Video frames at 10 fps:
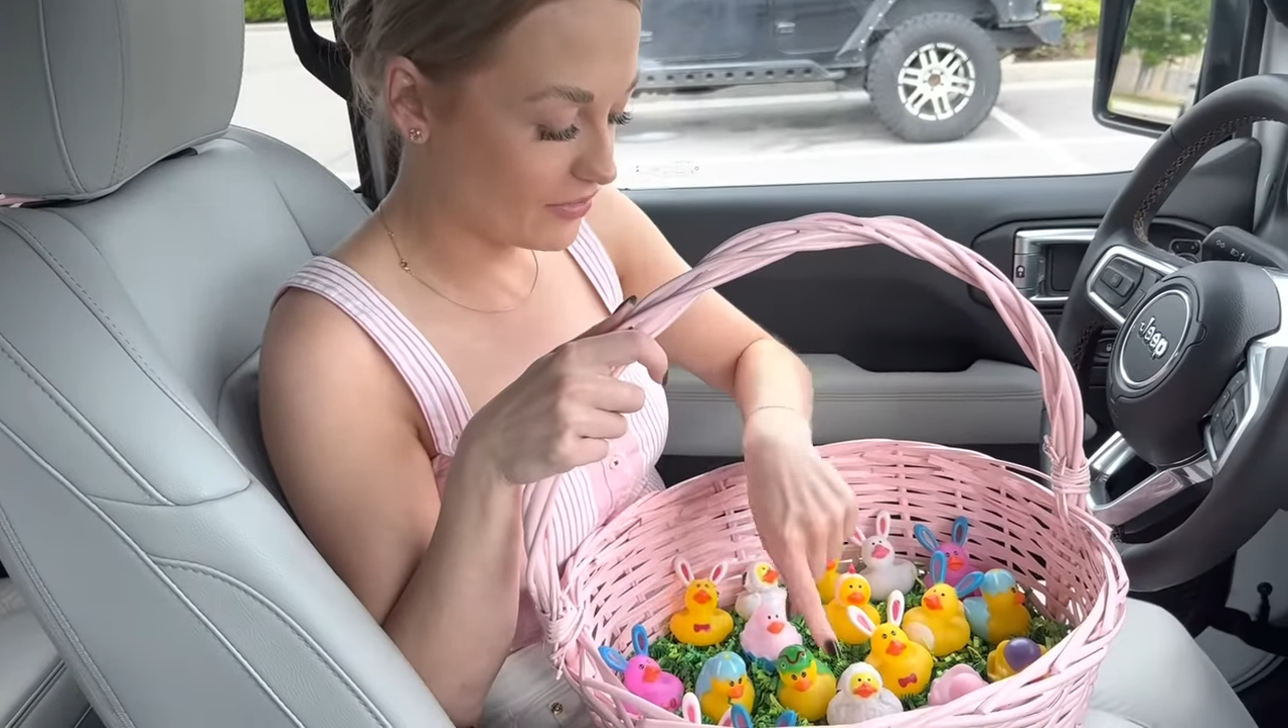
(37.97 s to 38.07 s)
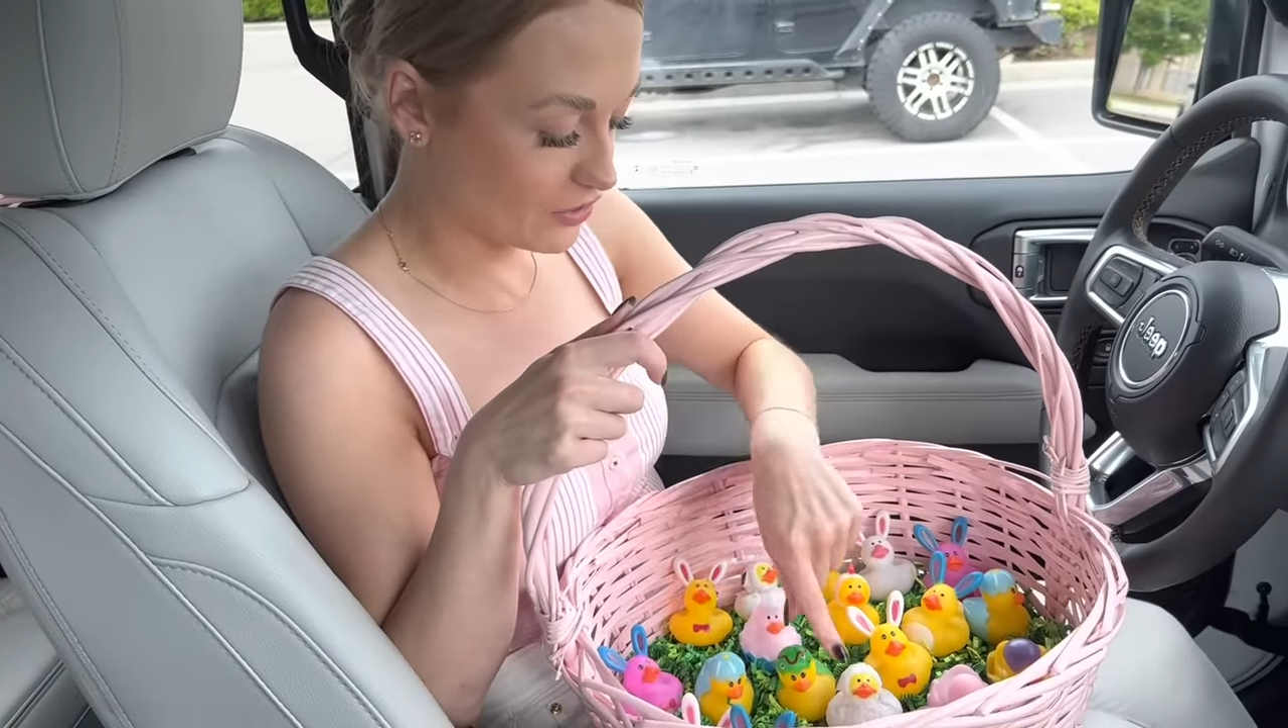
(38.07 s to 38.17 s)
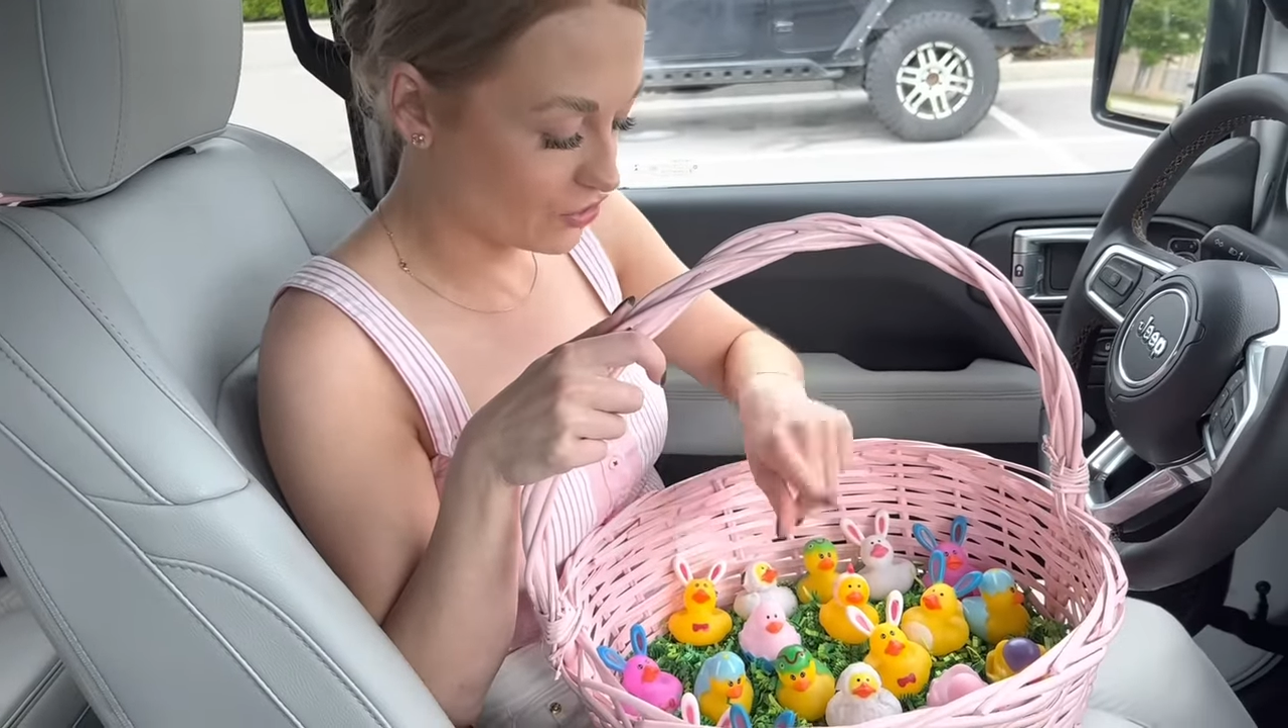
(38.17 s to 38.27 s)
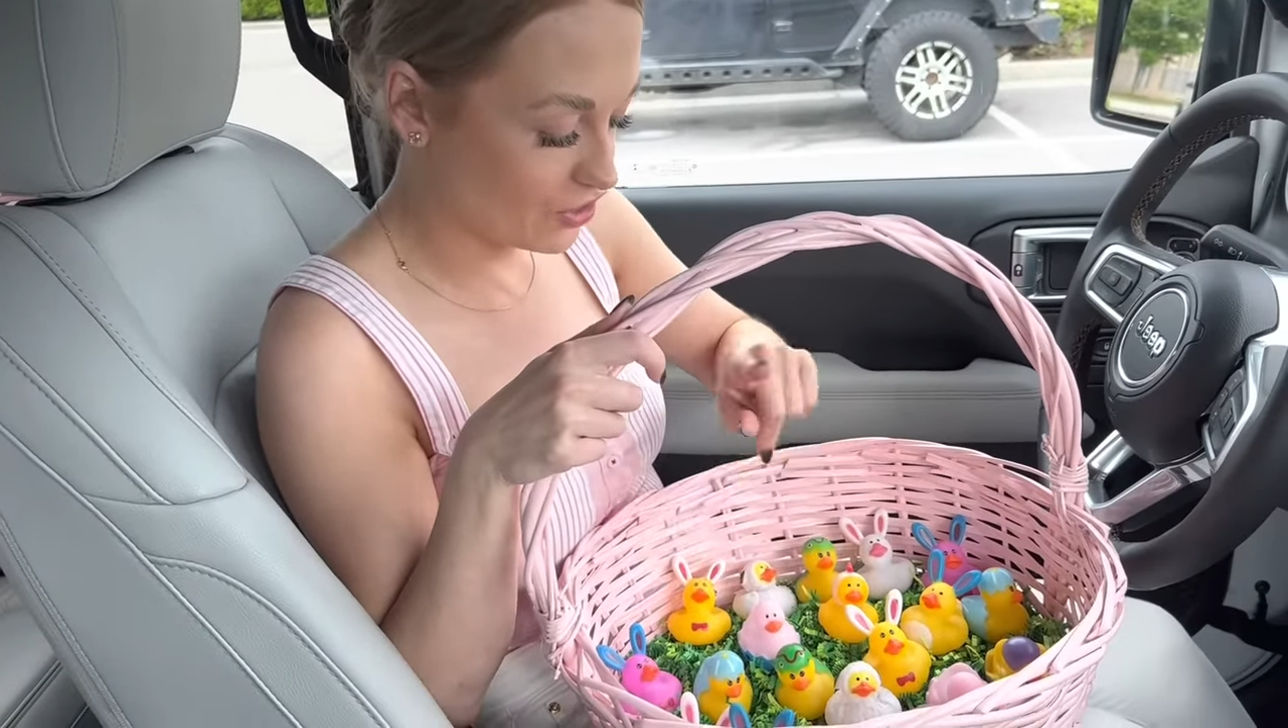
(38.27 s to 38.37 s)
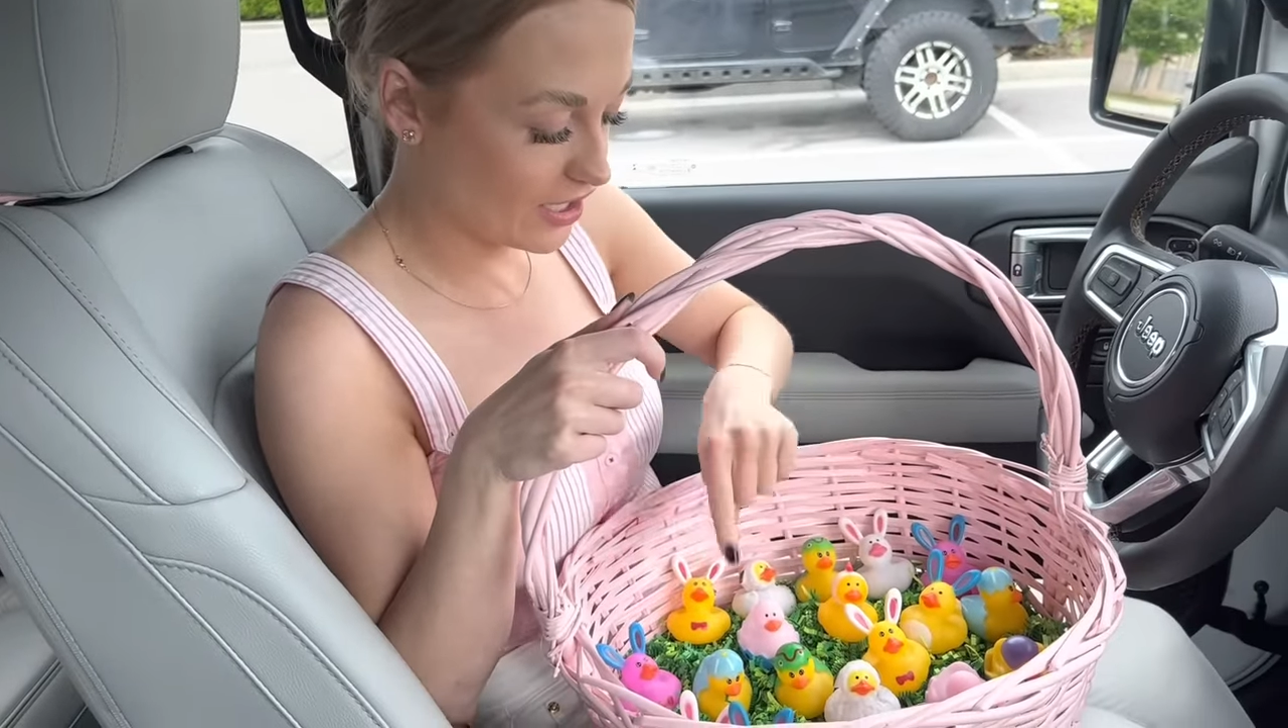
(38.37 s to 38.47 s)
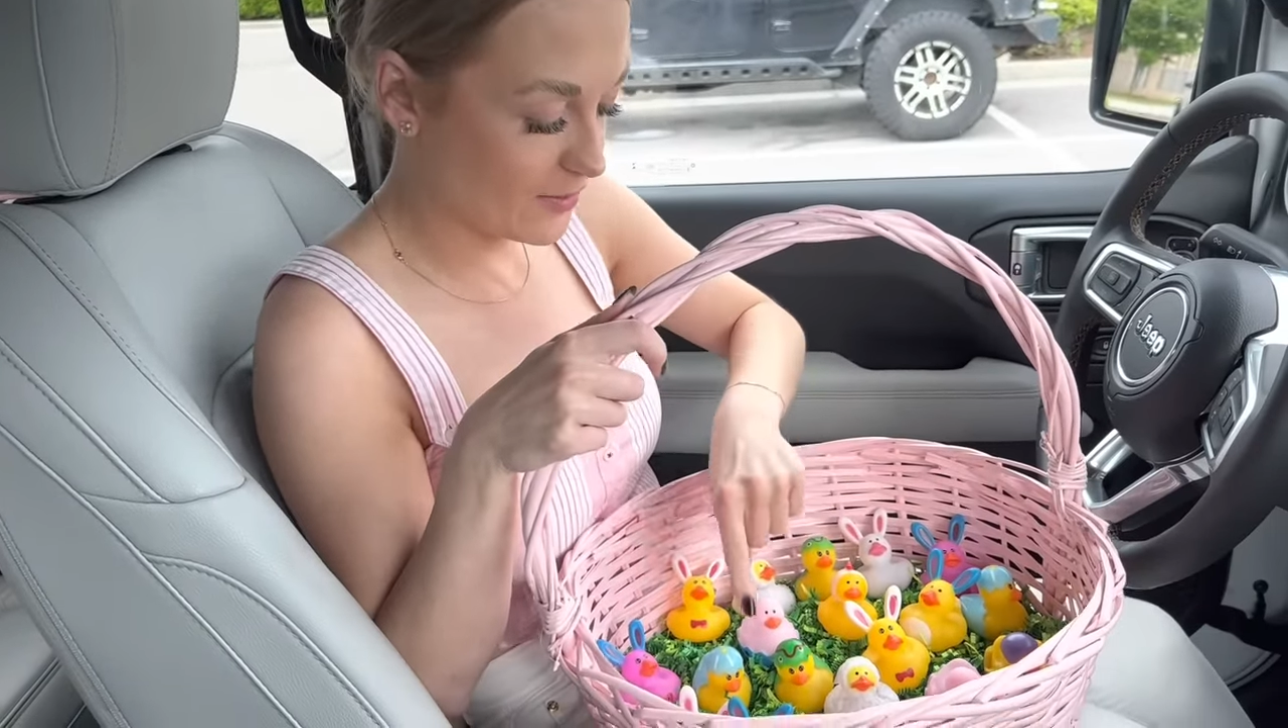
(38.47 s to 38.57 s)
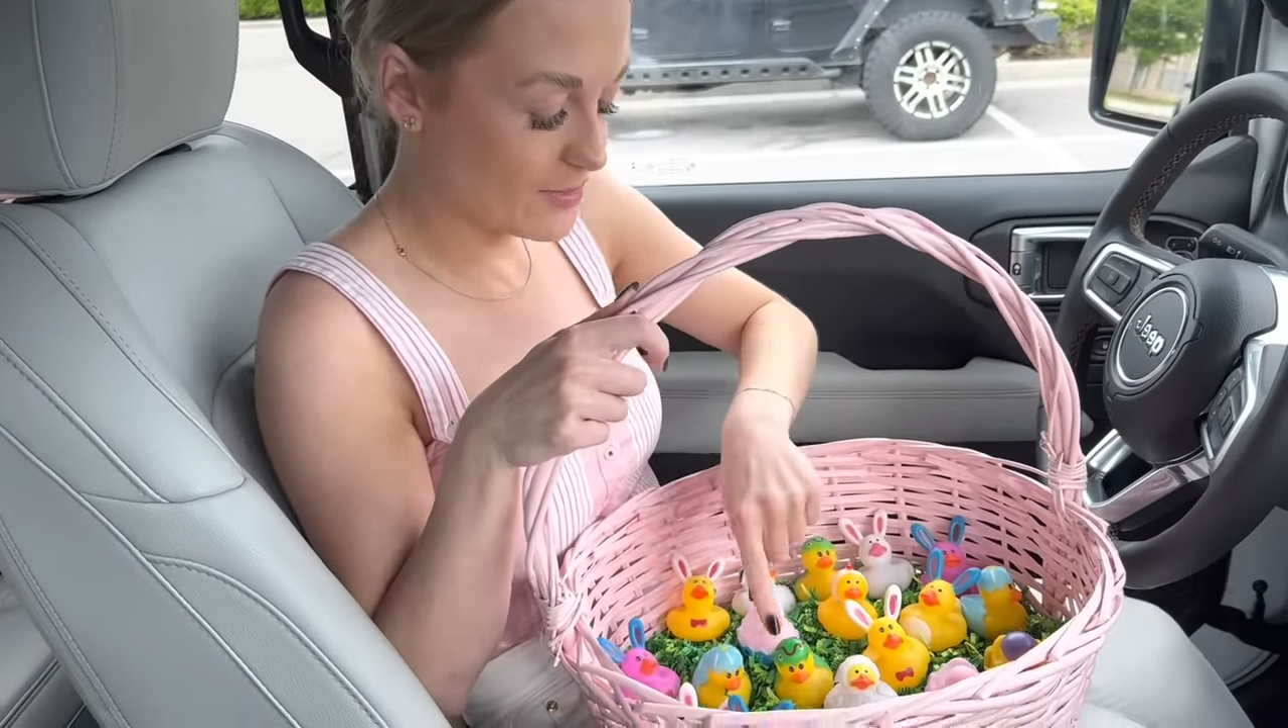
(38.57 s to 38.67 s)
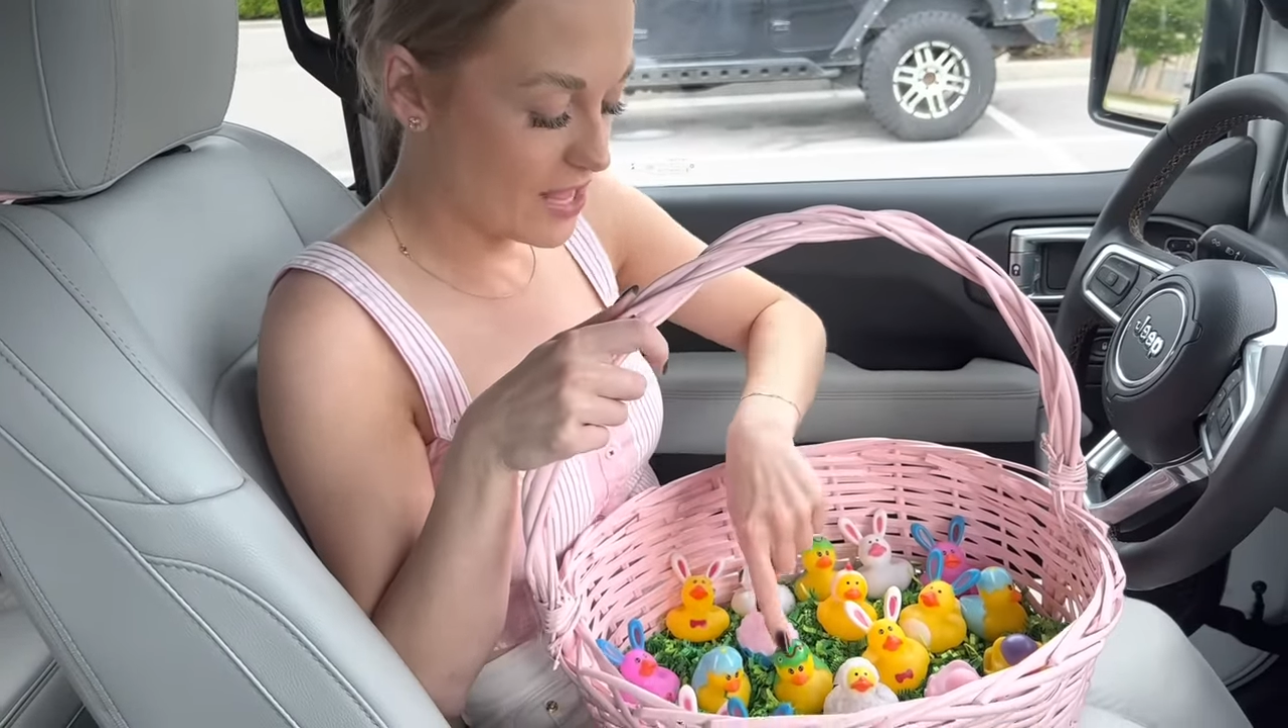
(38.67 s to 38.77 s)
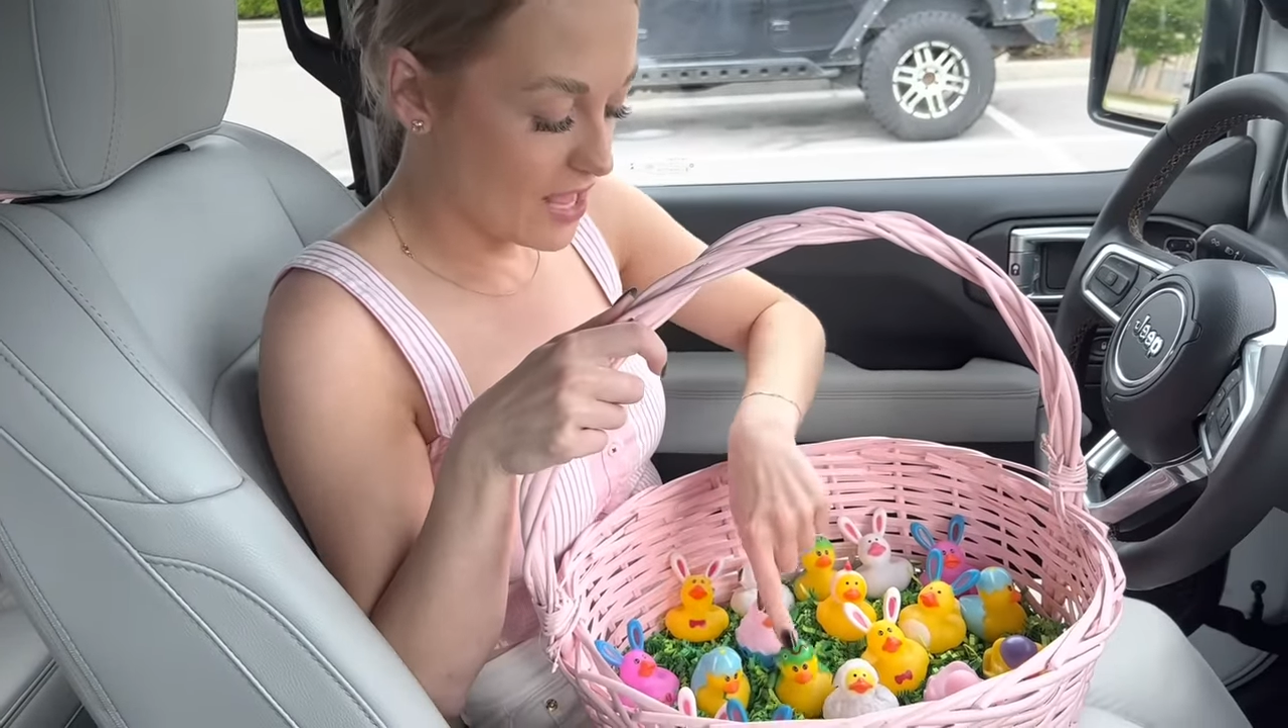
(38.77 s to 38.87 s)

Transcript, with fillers: the sheep,